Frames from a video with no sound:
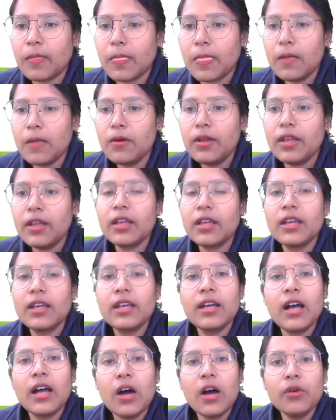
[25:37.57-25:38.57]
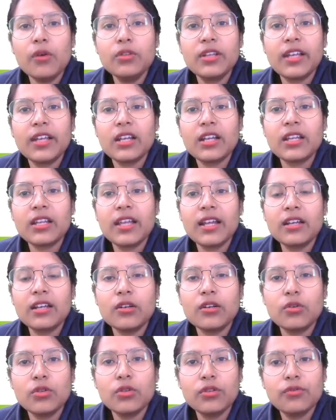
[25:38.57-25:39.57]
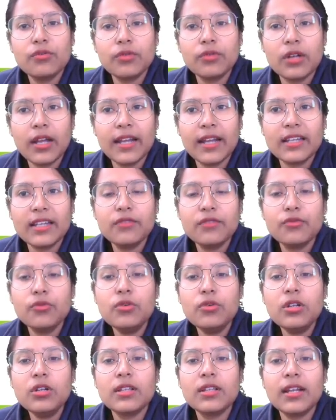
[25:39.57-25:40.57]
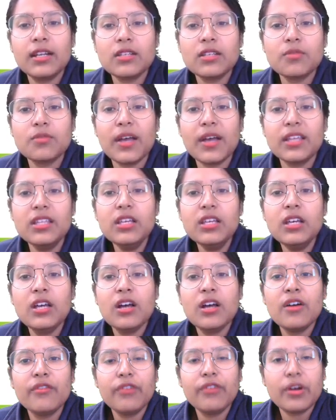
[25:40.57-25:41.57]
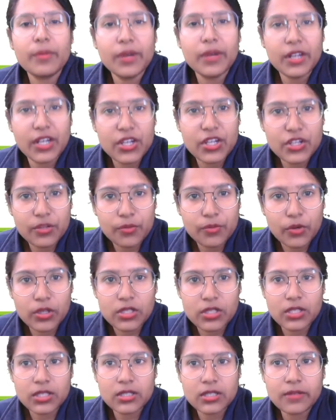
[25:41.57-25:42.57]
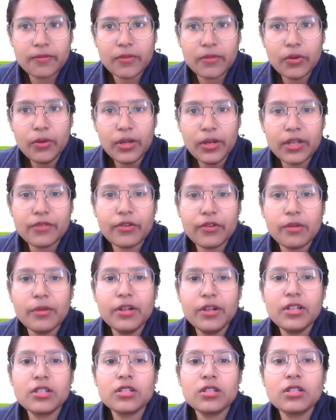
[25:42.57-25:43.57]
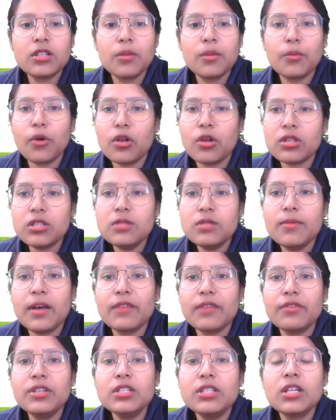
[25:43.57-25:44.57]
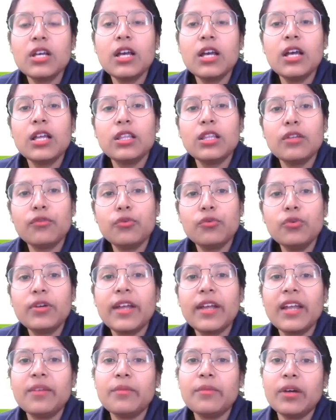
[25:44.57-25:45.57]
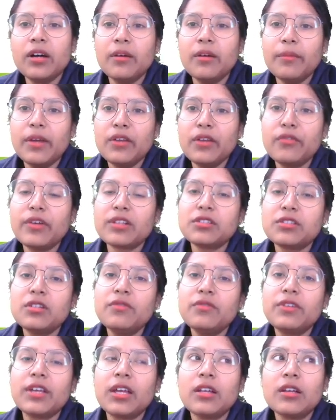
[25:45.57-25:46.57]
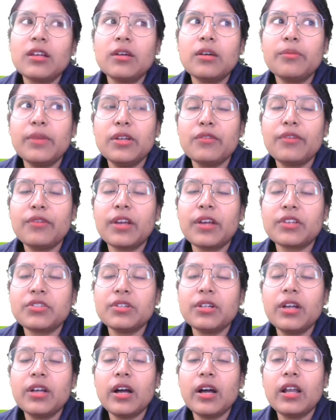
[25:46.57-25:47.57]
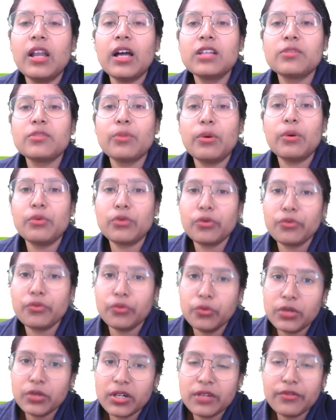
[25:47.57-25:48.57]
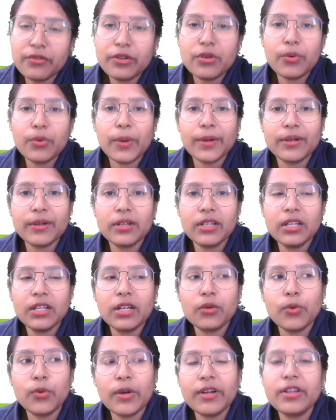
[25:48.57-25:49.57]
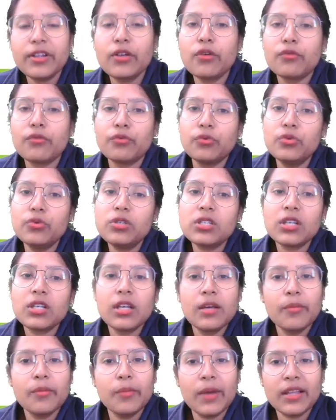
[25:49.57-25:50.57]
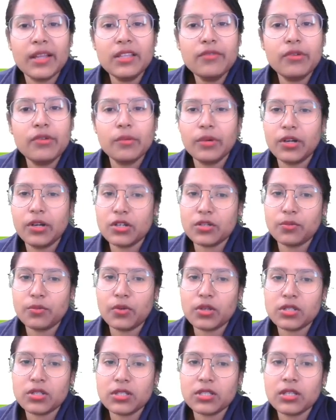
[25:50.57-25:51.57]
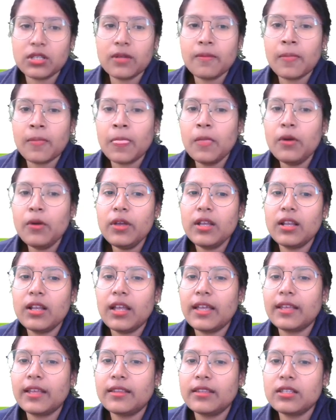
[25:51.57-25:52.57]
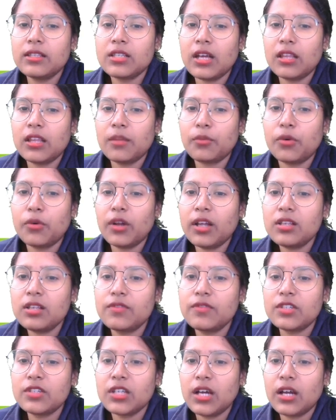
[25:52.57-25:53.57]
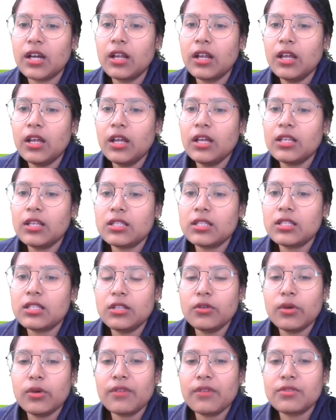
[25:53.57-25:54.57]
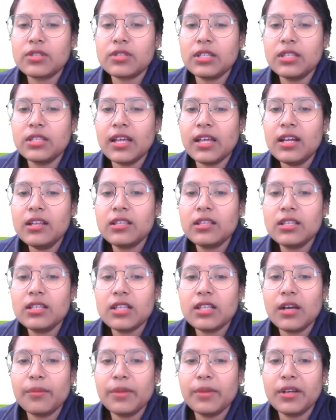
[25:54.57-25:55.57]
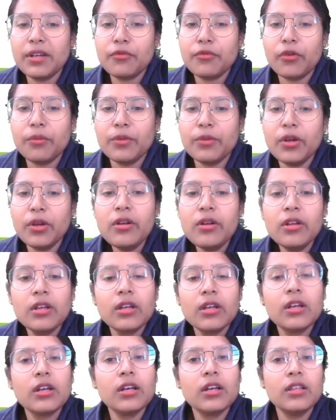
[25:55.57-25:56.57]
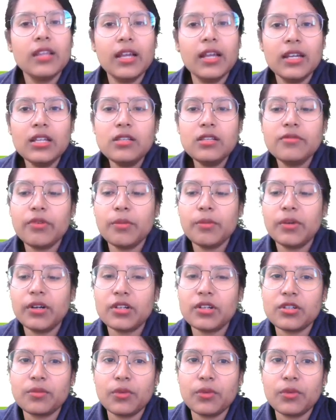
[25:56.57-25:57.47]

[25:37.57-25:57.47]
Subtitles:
Okay, how they can get the food, that is by the fermentation process. Okay, fermentation is the process by which the food get manufactured. We can manufacture a large amount of food, a different quantity, a quality of foods by the fermentation process. Okay, like these are the products which are, you have seen that these are made from your, that is fermentation